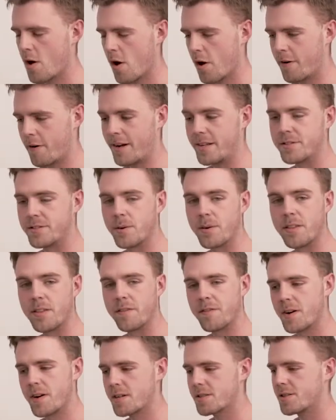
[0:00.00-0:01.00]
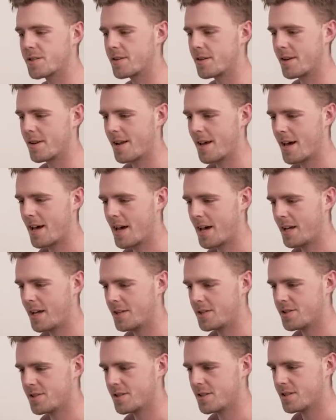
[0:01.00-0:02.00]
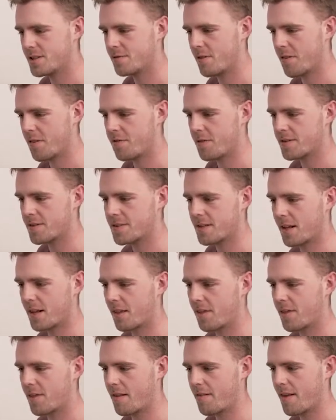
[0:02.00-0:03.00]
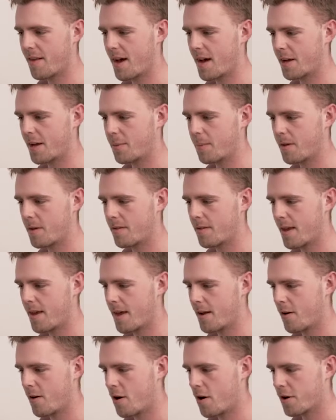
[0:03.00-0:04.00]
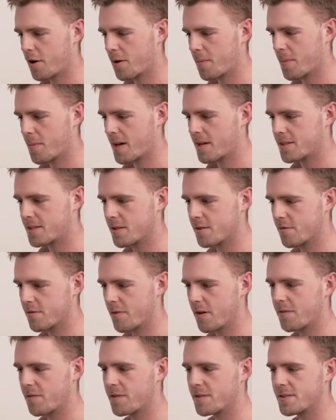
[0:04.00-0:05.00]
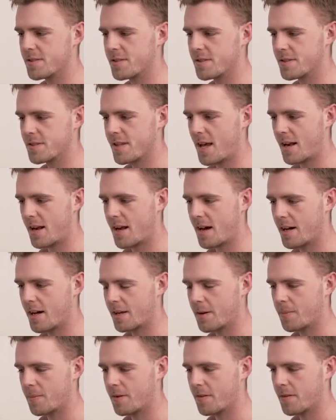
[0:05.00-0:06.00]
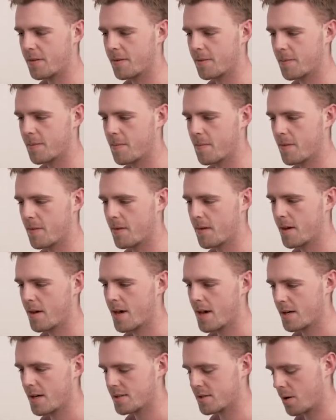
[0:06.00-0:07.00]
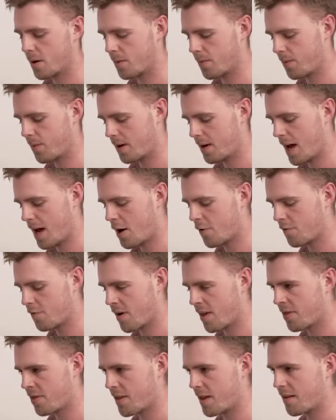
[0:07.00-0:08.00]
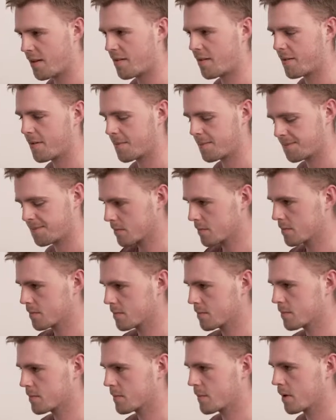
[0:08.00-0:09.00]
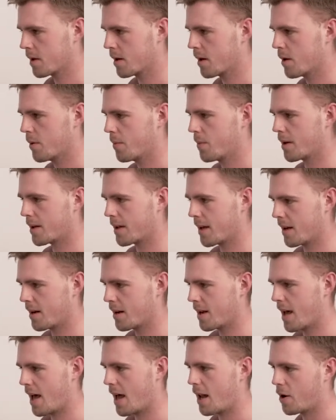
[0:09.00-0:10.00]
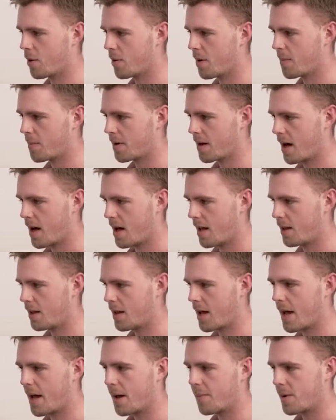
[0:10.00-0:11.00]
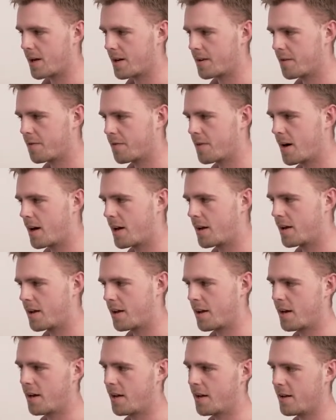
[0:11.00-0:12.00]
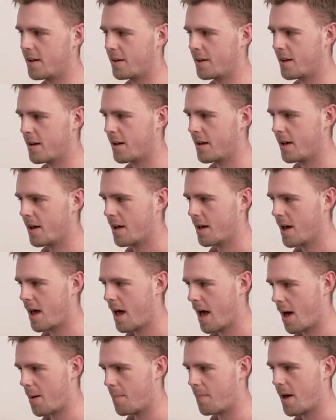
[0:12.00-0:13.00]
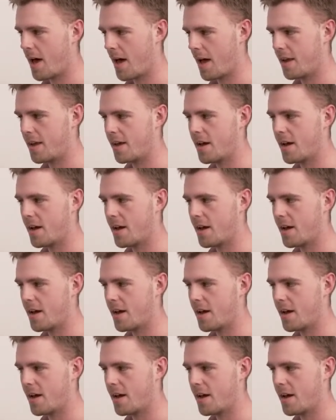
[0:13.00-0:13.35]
Alright, so in the function, age is referencing this argument and occupation references that argument. So if we now run this, we'll get hello, I'm Carl, I am undefined and am a